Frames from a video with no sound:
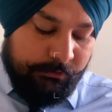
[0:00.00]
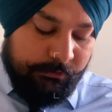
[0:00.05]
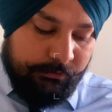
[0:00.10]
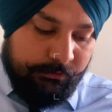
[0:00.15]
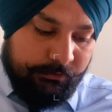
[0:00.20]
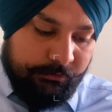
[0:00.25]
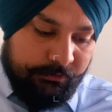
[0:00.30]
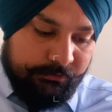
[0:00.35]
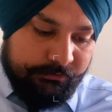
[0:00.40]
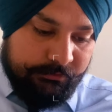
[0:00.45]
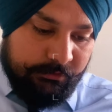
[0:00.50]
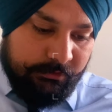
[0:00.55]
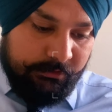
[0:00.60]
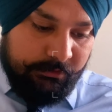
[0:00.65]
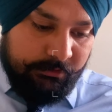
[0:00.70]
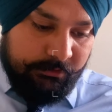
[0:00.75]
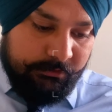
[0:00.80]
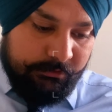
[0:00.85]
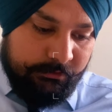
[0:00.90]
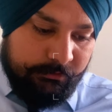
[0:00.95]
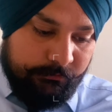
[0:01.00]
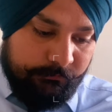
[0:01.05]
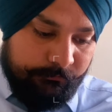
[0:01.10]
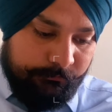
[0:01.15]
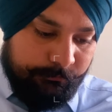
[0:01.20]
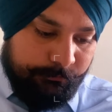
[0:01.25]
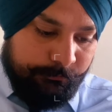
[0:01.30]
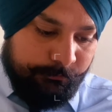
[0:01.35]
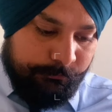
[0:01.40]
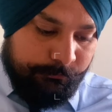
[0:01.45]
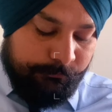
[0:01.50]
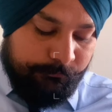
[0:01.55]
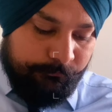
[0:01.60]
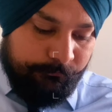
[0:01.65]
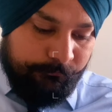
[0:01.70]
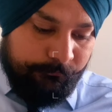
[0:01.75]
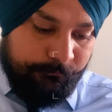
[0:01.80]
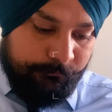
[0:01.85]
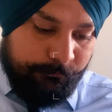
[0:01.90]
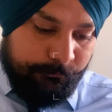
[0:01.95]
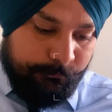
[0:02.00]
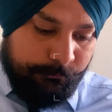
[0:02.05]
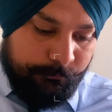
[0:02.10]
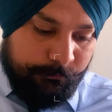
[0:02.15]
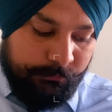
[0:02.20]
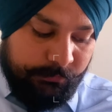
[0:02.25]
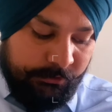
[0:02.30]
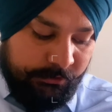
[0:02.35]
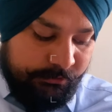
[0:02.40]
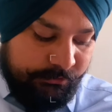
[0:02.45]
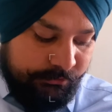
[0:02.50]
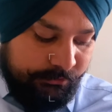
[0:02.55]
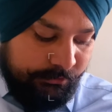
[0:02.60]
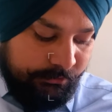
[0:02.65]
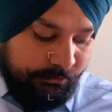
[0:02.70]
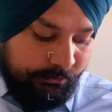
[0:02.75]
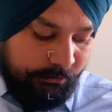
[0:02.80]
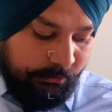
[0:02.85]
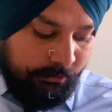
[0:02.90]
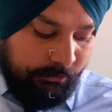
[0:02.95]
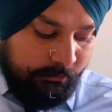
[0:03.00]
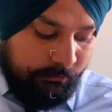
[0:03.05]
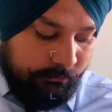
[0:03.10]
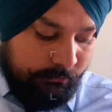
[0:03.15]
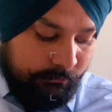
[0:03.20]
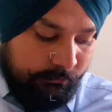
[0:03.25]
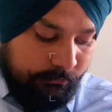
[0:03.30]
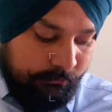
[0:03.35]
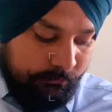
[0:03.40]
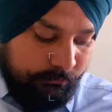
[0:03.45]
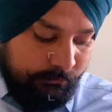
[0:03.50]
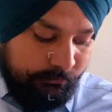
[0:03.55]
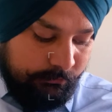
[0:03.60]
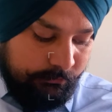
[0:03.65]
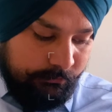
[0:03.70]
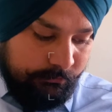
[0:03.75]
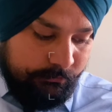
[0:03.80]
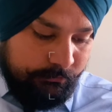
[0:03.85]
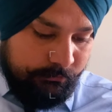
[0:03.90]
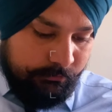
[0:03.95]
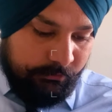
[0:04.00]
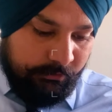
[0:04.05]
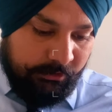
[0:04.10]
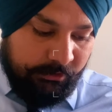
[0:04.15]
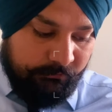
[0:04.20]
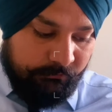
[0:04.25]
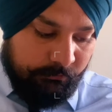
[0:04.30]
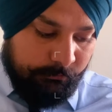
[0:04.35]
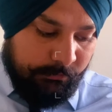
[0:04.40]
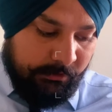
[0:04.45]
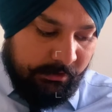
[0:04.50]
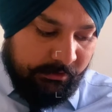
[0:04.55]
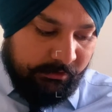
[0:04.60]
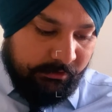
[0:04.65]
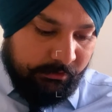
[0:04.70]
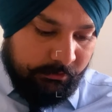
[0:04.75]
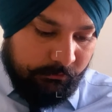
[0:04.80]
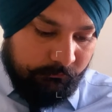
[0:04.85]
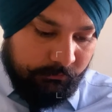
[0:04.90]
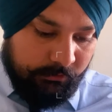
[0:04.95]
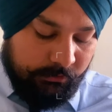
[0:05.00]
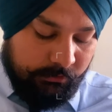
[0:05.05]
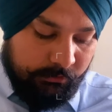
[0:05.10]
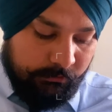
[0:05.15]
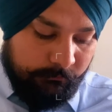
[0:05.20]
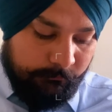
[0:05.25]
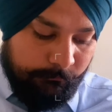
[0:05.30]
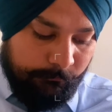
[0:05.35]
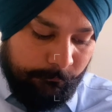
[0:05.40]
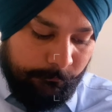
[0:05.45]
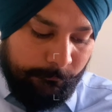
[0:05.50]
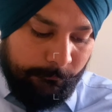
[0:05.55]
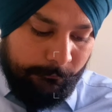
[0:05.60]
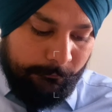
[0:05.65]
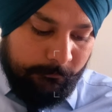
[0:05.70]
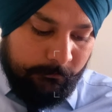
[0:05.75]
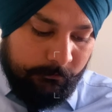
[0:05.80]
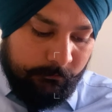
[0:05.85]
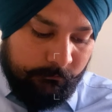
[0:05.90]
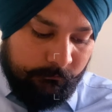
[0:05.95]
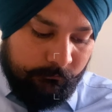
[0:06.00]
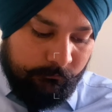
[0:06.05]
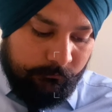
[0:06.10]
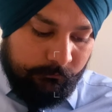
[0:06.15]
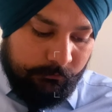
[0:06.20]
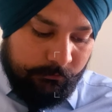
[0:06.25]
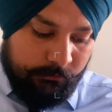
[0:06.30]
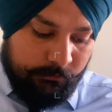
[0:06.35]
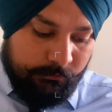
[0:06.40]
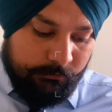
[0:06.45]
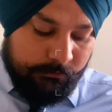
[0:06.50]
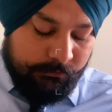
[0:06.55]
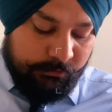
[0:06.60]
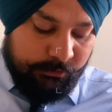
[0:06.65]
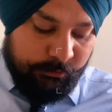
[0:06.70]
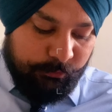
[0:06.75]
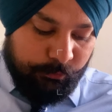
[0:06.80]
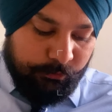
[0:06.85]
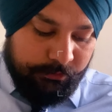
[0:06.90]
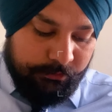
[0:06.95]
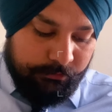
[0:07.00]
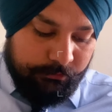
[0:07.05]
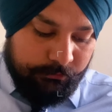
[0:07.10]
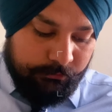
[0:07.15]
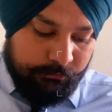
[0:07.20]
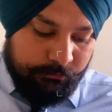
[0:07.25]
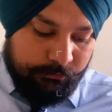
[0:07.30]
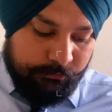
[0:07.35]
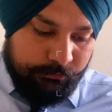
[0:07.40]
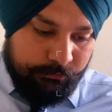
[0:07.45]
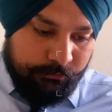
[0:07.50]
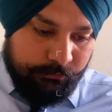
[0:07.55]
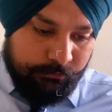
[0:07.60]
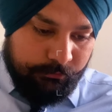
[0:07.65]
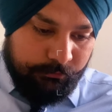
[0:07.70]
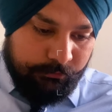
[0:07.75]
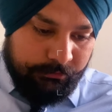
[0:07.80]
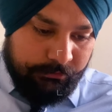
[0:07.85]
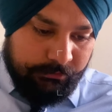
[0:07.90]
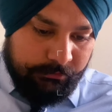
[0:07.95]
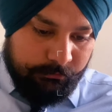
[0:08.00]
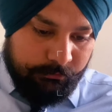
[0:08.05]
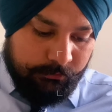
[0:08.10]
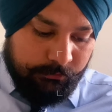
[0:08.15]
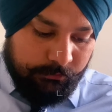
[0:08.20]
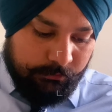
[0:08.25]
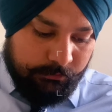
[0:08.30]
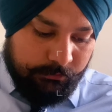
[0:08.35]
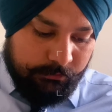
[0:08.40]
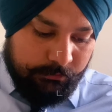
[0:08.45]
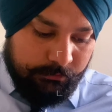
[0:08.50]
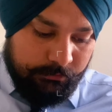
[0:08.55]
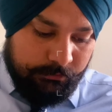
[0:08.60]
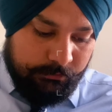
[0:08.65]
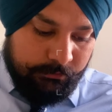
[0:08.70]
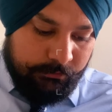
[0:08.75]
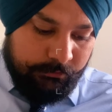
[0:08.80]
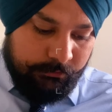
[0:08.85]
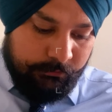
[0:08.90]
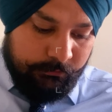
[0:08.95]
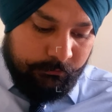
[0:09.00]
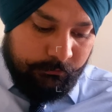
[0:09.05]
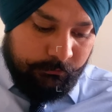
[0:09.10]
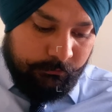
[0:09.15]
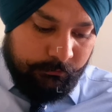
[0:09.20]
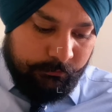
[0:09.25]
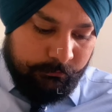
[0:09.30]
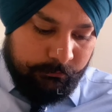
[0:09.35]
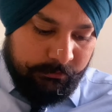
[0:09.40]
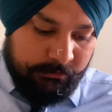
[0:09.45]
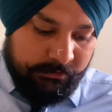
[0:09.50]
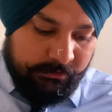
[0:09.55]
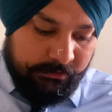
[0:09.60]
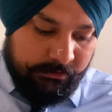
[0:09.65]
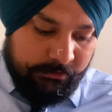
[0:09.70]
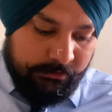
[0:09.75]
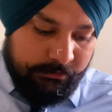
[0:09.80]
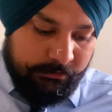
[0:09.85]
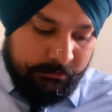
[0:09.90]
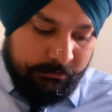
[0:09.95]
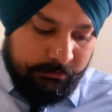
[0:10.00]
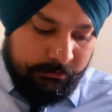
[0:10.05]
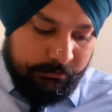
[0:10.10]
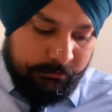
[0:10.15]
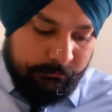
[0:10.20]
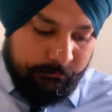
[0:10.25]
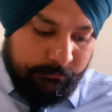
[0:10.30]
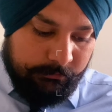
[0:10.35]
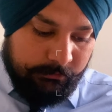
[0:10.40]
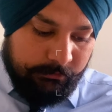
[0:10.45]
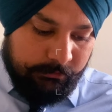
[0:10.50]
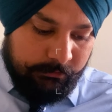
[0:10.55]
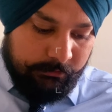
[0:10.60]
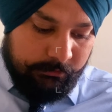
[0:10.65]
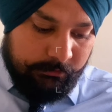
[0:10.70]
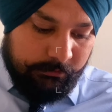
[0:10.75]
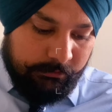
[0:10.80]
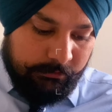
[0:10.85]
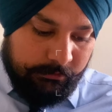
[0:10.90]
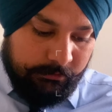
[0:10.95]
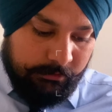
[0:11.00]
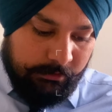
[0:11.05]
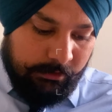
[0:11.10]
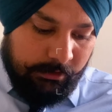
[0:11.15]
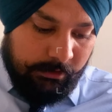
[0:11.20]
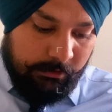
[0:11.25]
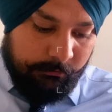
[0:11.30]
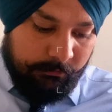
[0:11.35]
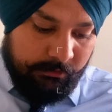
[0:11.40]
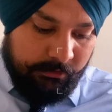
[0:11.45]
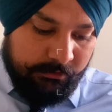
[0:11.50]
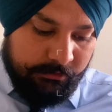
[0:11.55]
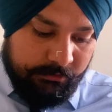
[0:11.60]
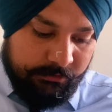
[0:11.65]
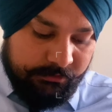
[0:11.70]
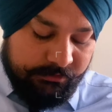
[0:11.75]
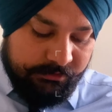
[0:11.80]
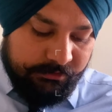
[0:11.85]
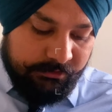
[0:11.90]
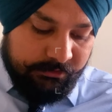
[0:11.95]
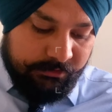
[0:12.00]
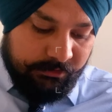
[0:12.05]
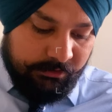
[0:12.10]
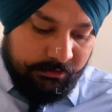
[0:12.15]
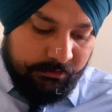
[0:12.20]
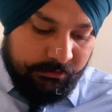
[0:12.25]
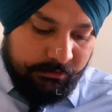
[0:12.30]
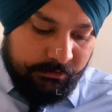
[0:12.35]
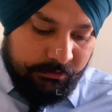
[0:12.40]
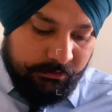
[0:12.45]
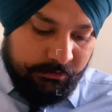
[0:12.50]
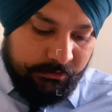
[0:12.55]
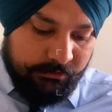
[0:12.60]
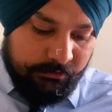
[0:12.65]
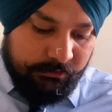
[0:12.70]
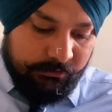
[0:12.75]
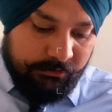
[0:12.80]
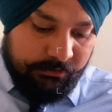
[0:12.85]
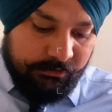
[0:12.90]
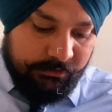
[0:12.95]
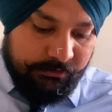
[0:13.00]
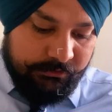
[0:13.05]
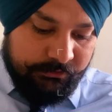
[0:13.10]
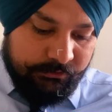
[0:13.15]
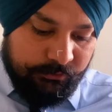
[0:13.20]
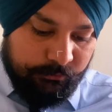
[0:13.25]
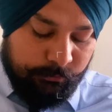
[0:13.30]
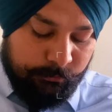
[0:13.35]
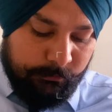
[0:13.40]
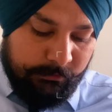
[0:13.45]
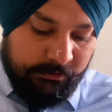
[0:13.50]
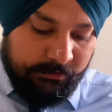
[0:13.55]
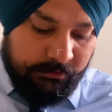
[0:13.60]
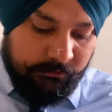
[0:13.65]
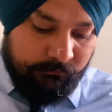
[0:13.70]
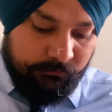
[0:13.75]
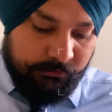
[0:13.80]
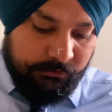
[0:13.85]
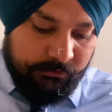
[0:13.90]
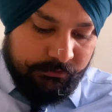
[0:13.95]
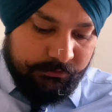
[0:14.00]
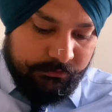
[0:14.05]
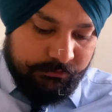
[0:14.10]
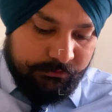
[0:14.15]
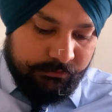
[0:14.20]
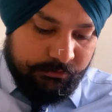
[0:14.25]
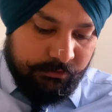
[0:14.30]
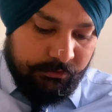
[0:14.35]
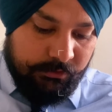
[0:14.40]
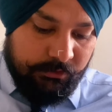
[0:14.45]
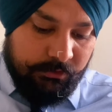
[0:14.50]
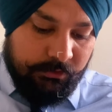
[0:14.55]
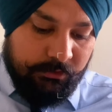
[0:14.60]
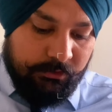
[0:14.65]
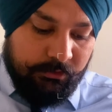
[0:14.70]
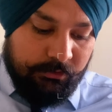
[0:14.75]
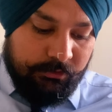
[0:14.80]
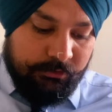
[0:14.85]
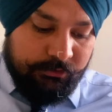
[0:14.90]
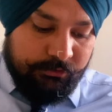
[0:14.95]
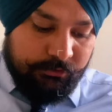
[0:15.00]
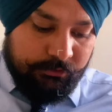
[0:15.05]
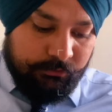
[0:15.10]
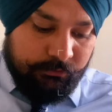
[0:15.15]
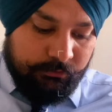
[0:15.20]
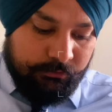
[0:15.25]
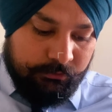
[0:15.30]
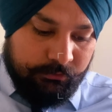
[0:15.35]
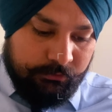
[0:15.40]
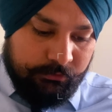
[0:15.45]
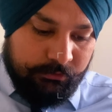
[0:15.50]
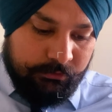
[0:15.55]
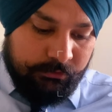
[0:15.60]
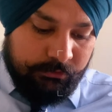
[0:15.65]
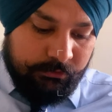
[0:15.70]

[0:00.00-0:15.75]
There is another picture now, so kind of a backing away, figure 3.2 in the book, Tor-Bled Nam in its entirety, the location of magnifications shown.